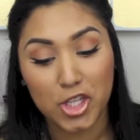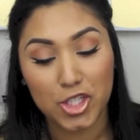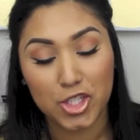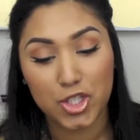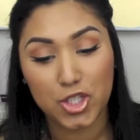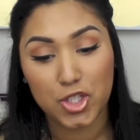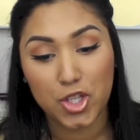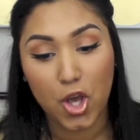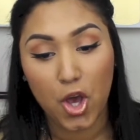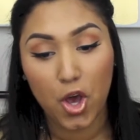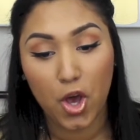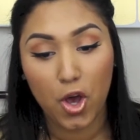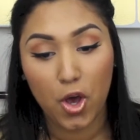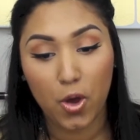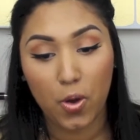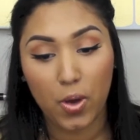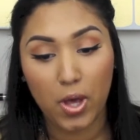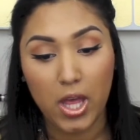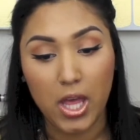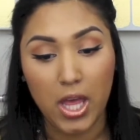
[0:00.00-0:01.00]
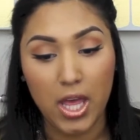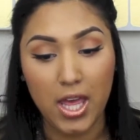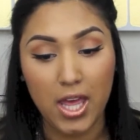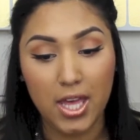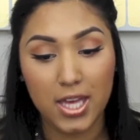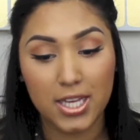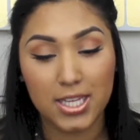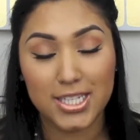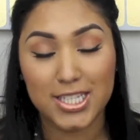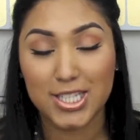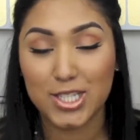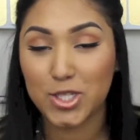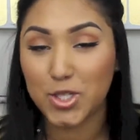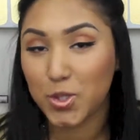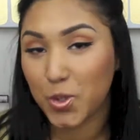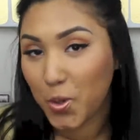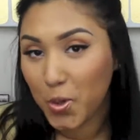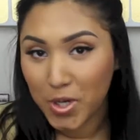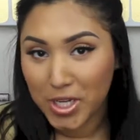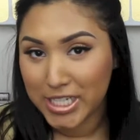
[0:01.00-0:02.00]
So,
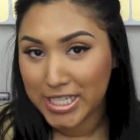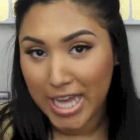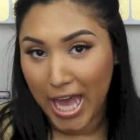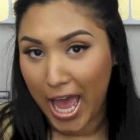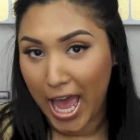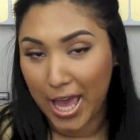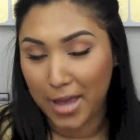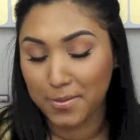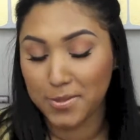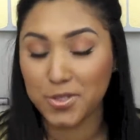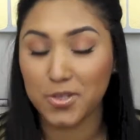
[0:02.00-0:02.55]
story time.